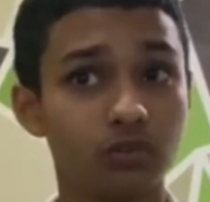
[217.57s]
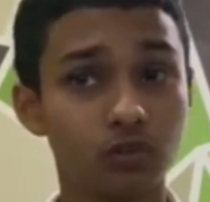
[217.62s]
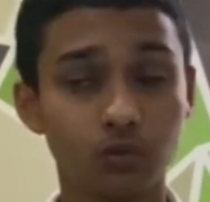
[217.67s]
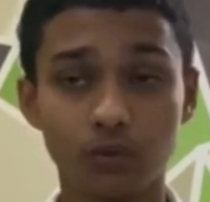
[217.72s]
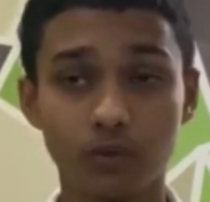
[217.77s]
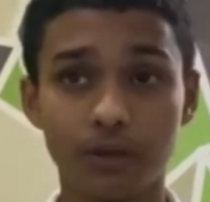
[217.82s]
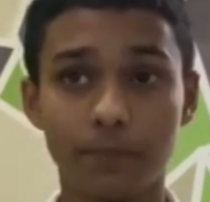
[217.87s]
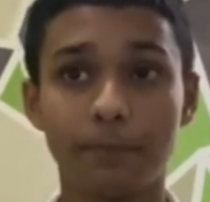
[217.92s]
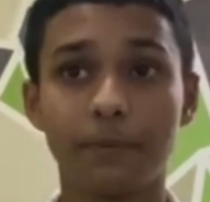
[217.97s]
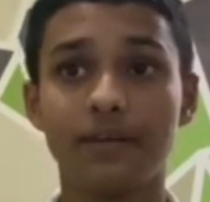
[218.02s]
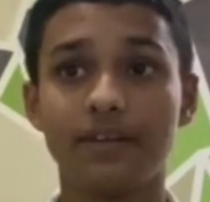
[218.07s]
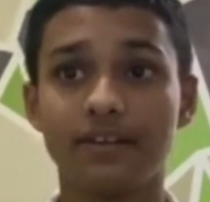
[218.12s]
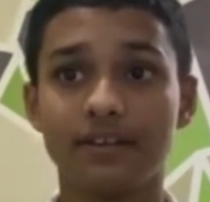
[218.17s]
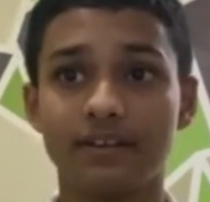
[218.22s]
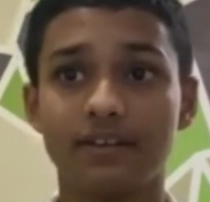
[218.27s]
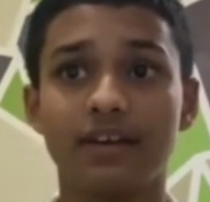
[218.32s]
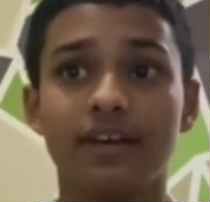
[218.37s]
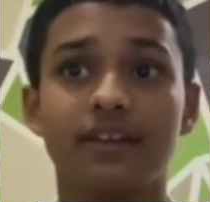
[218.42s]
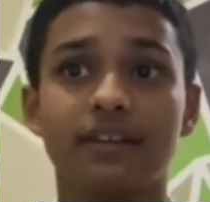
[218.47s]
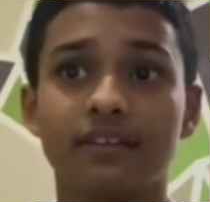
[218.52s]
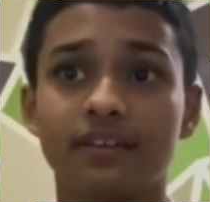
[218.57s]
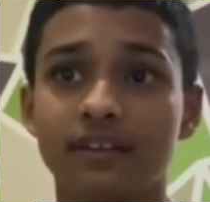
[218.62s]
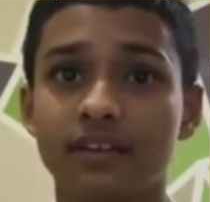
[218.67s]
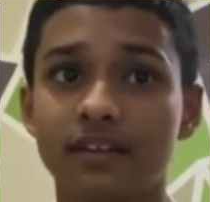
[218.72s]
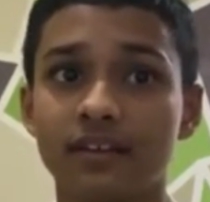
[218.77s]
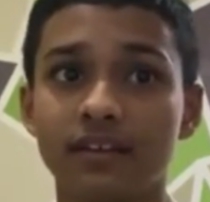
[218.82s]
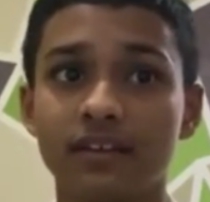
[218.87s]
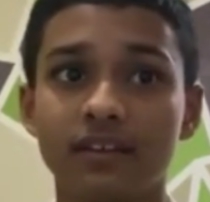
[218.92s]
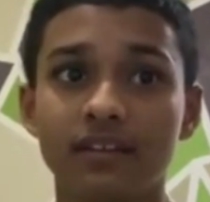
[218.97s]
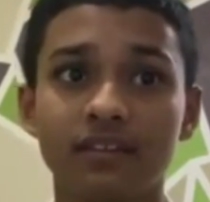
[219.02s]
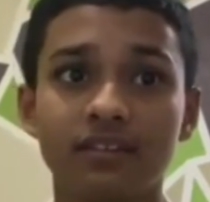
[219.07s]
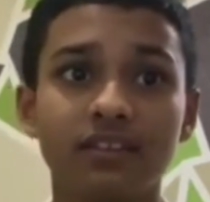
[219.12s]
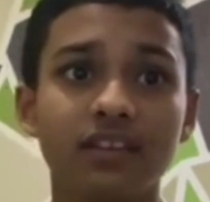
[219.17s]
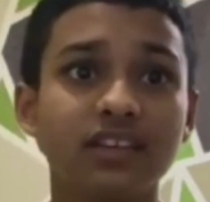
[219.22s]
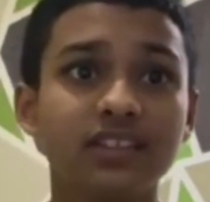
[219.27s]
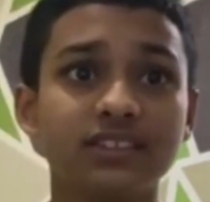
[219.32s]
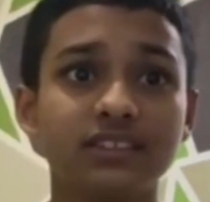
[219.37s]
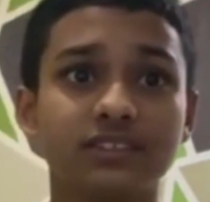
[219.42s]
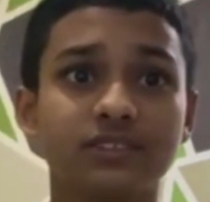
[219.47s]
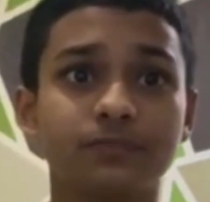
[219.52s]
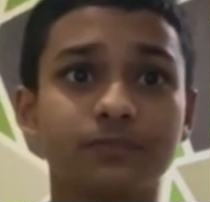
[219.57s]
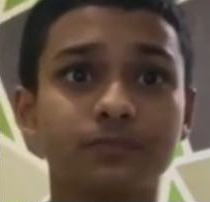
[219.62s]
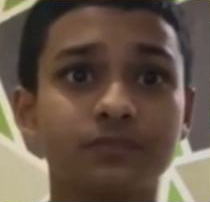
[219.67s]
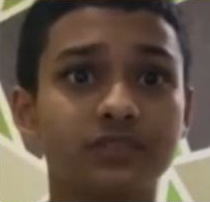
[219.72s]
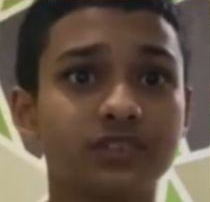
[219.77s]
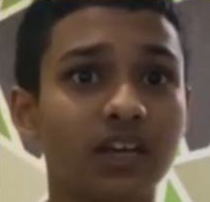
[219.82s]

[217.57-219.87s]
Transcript: to repeat again. Thus,